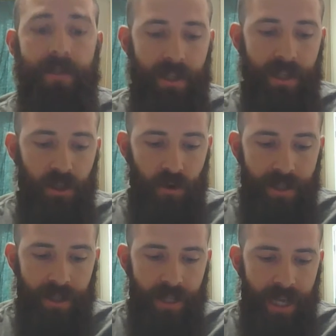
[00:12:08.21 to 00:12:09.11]
and this
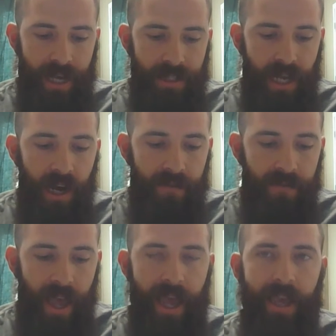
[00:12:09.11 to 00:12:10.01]
translates as of
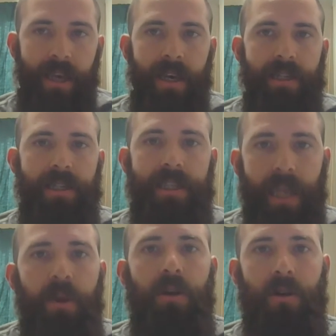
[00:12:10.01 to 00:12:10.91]
a
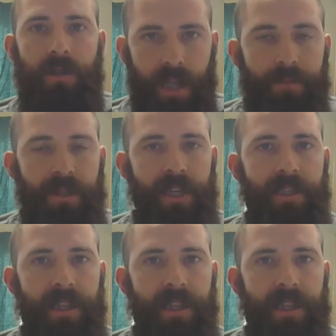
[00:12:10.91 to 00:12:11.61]
similar substance.